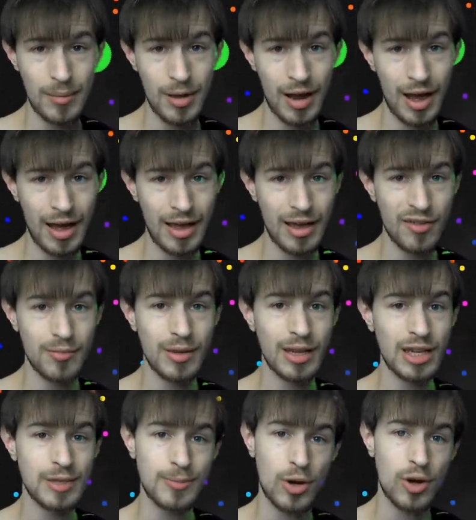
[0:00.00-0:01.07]
but I have been
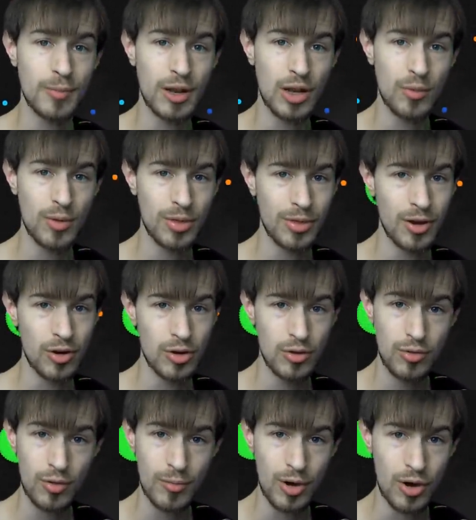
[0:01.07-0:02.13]
experimenting with their
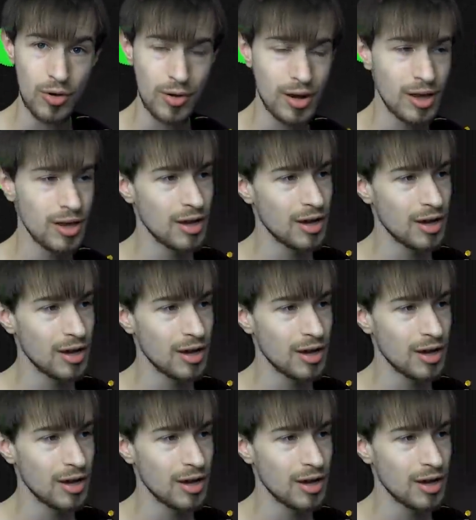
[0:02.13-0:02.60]
newer mode